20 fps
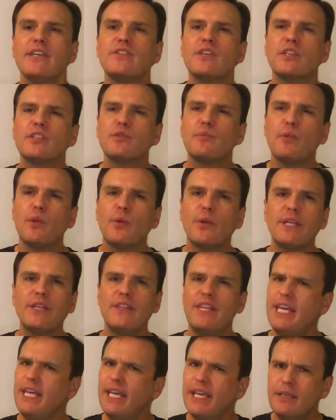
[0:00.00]
is
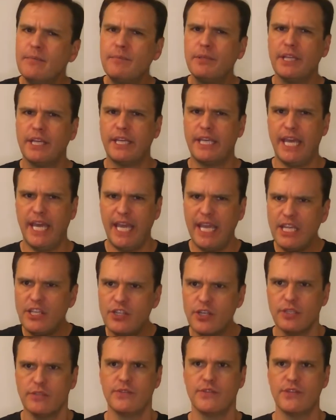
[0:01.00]
exploring the
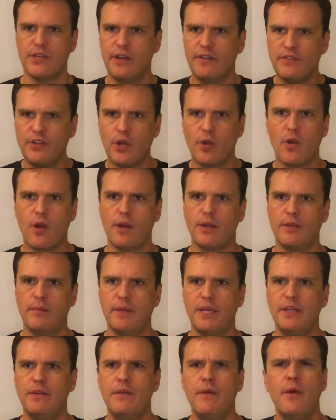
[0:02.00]
implications of your
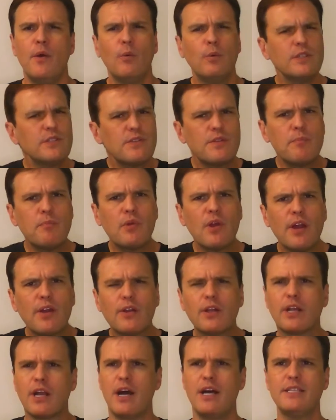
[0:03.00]
argument. What's the
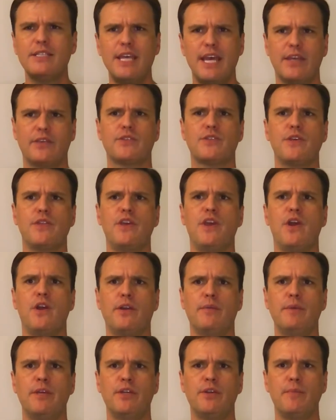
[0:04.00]
broader context of the
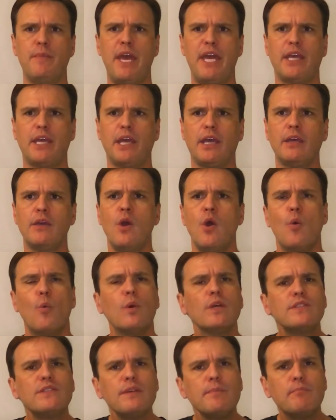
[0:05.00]
argument you're making?
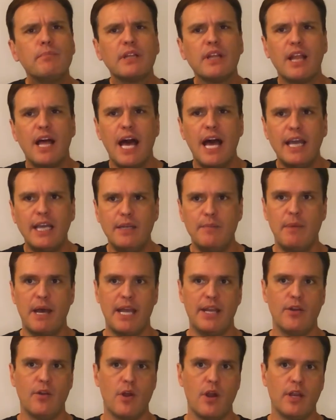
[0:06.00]
What's implied
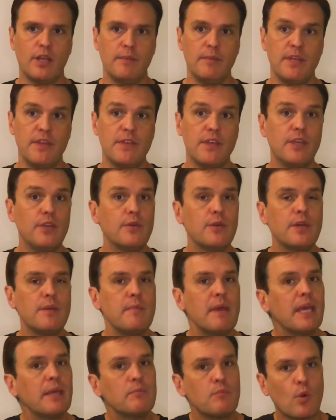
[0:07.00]
by your argument that you
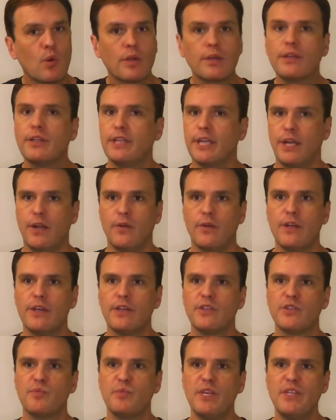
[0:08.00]
can make more clear or
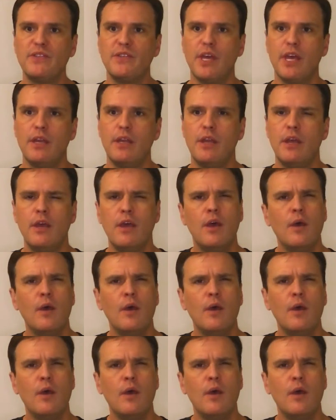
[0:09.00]
explicit?